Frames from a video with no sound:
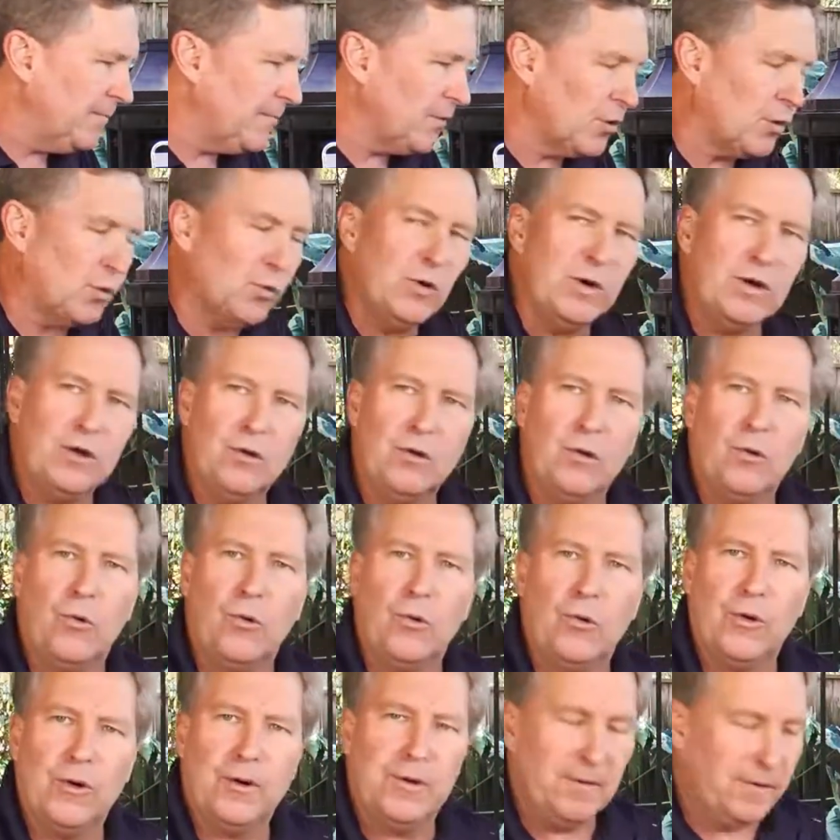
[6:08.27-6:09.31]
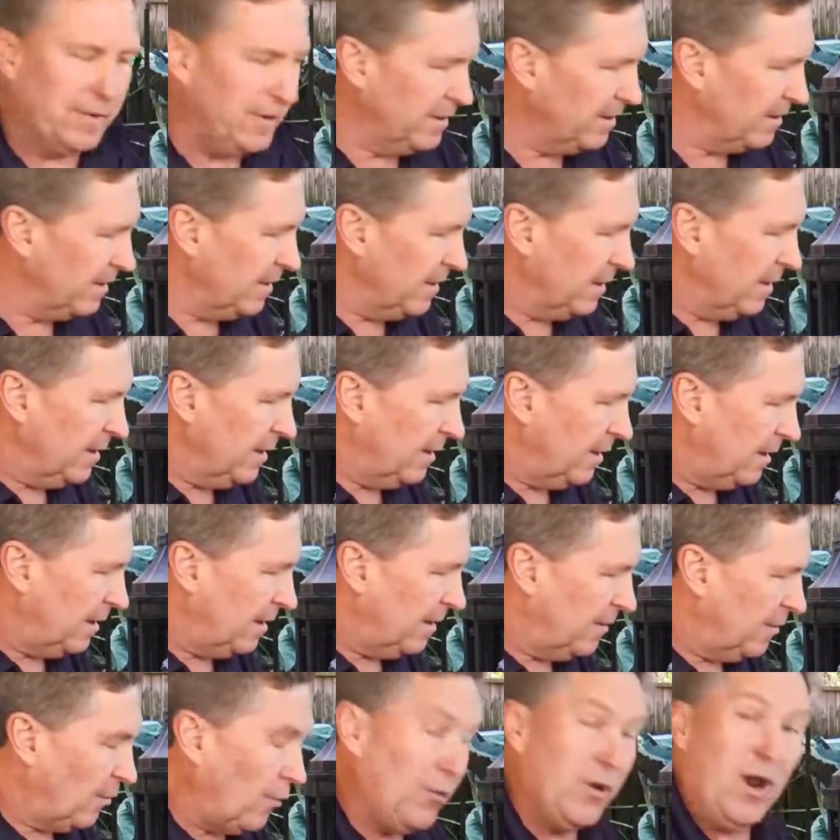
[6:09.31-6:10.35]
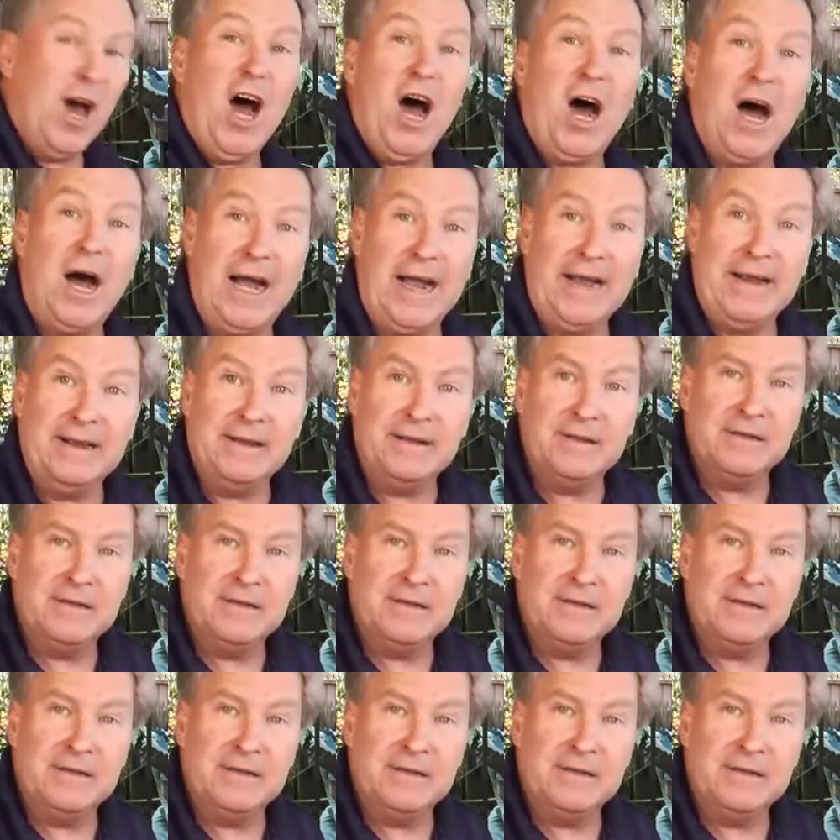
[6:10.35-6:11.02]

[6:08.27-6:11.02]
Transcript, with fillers: the, grill on, uh, on high.